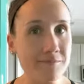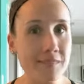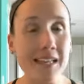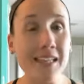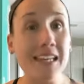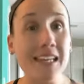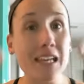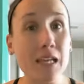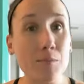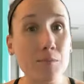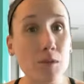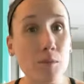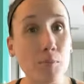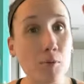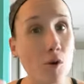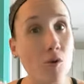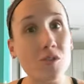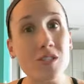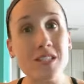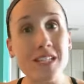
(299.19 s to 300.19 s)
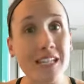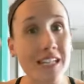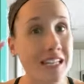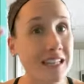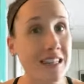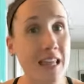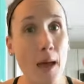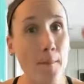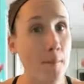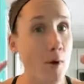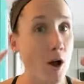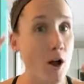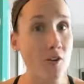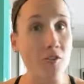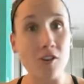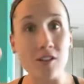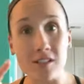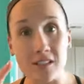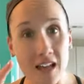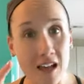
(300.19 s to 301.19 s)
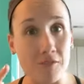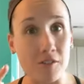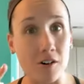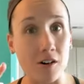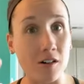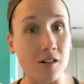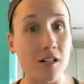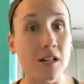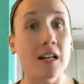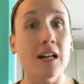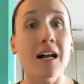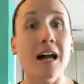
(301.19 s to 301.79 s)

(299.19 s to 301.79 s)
and keep the protein in that moderate level.